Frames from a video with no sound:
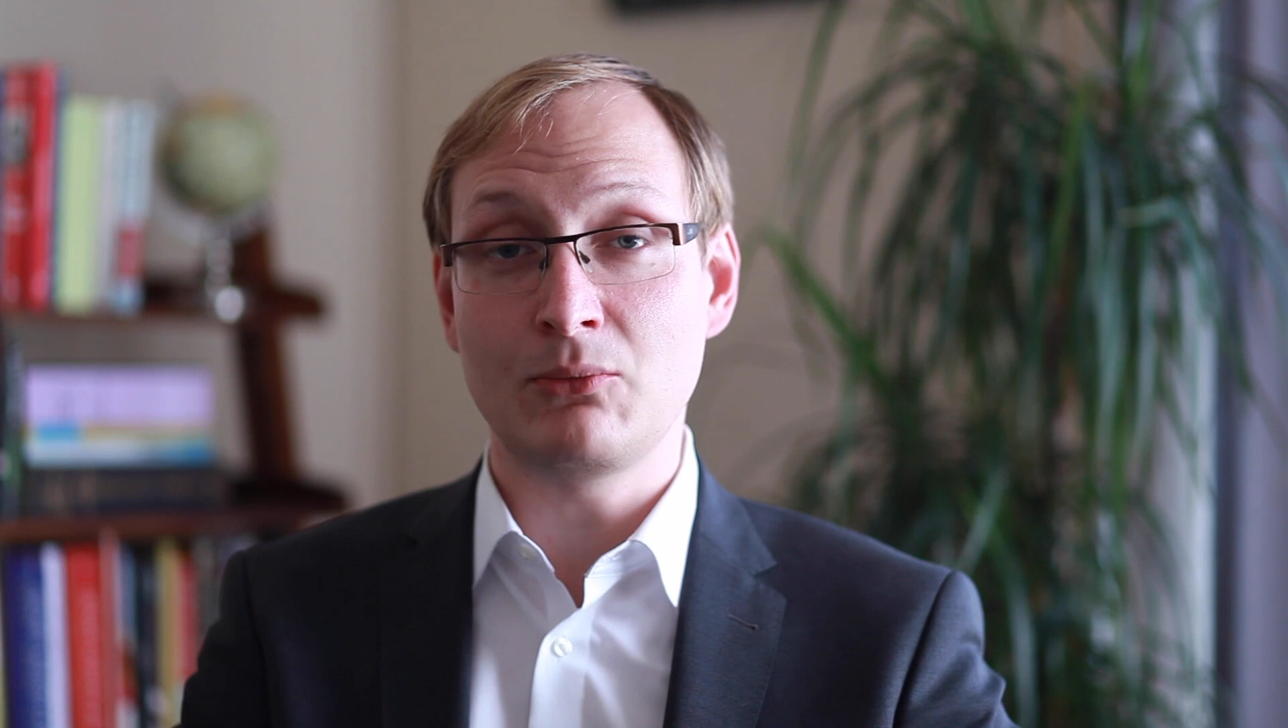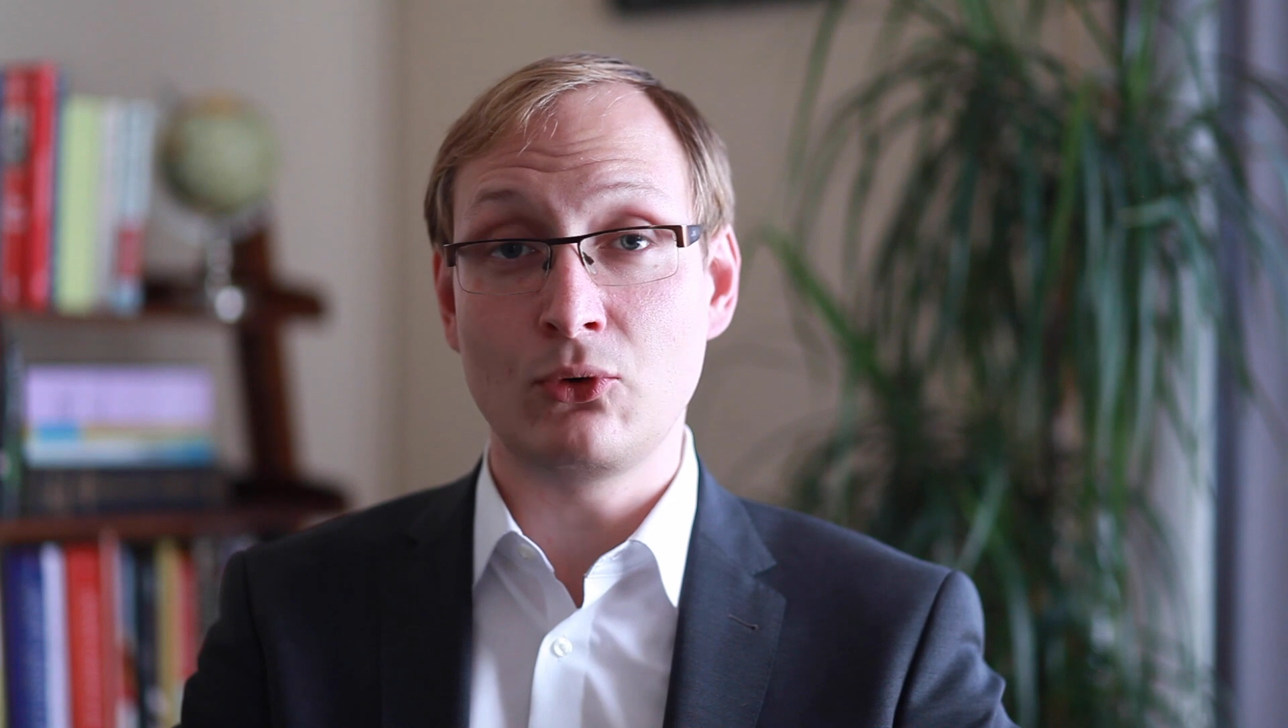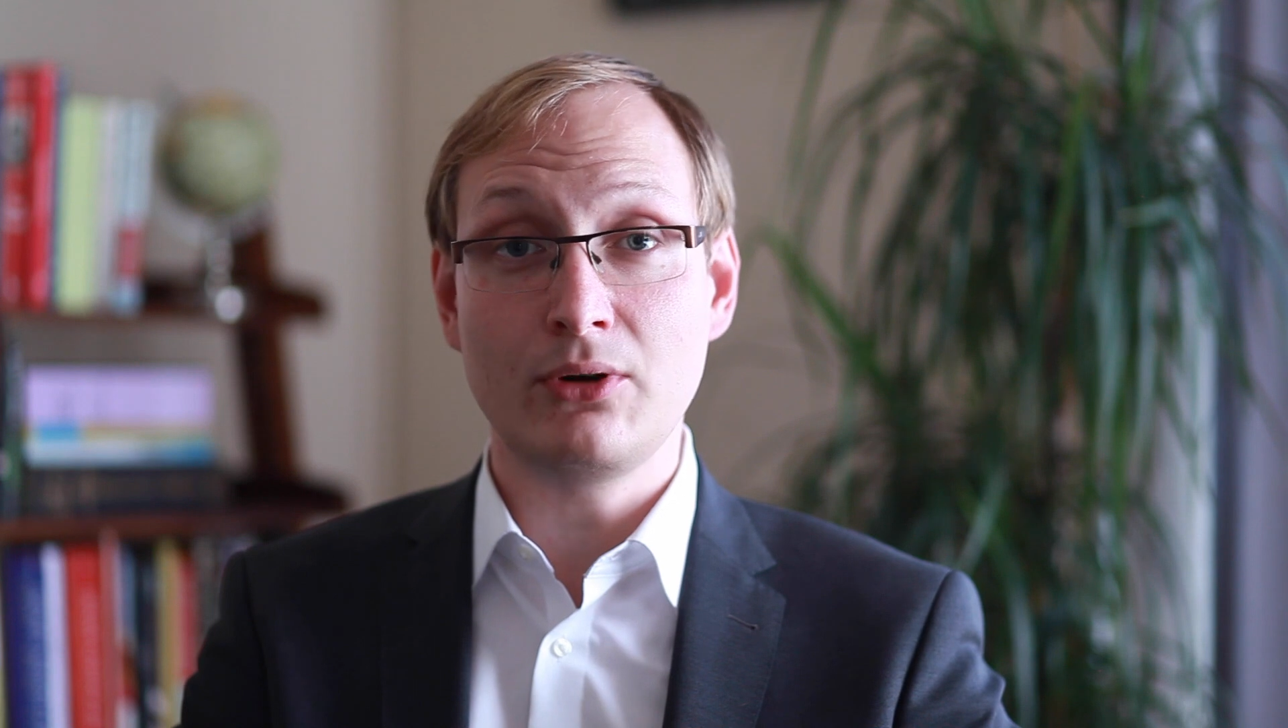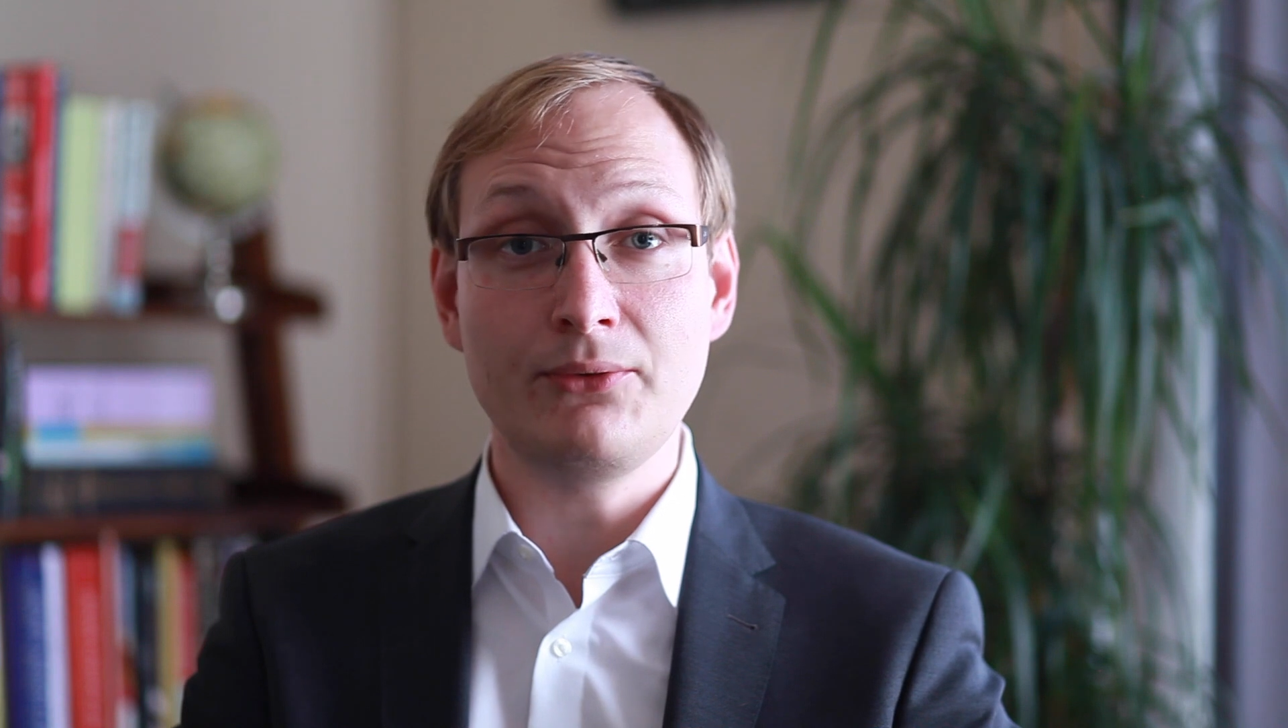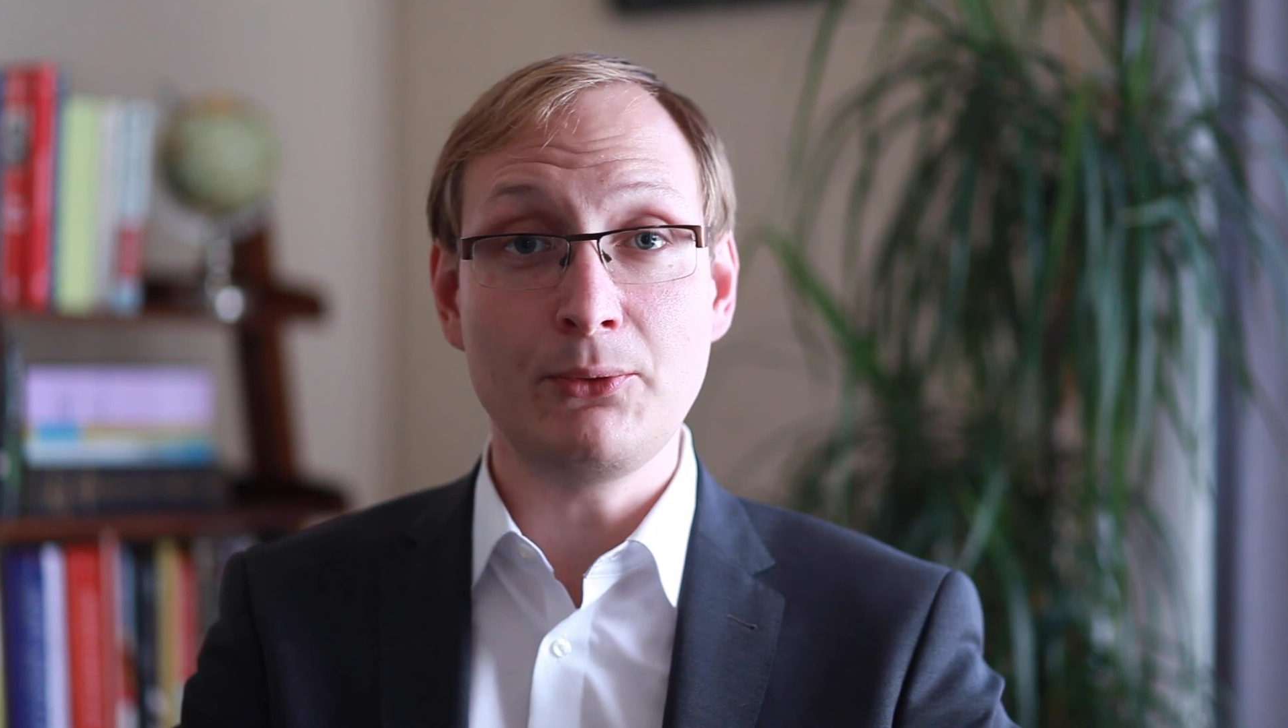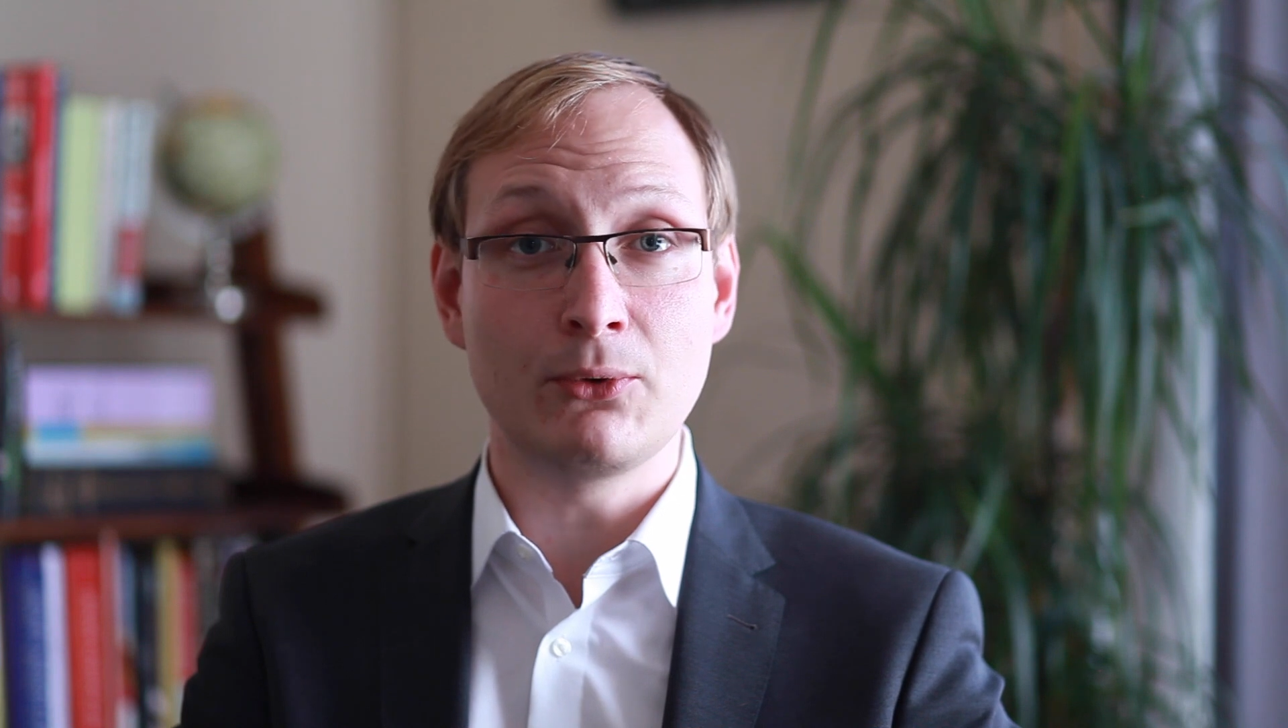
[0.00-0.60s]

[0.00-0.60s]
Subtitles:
more of the